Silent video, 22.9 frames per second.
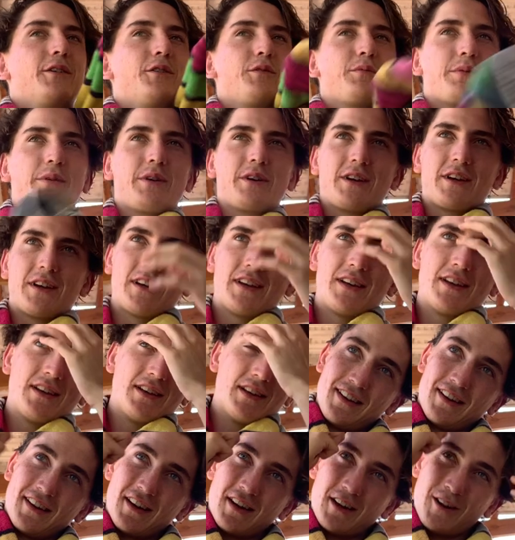I hope.
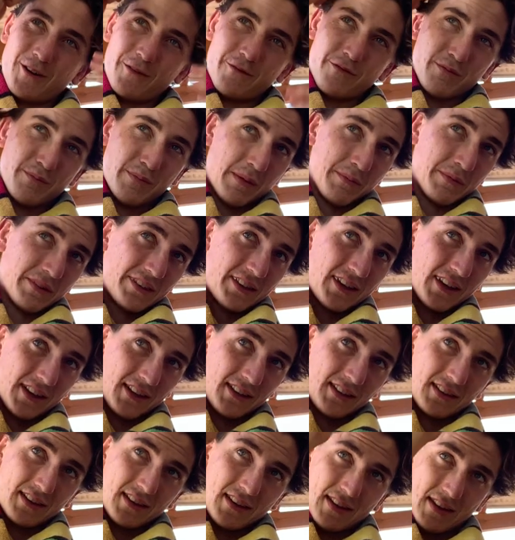You're gonna learn from my
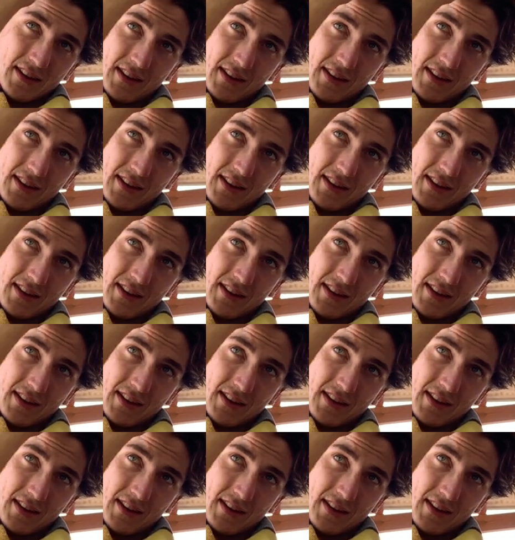mistakes.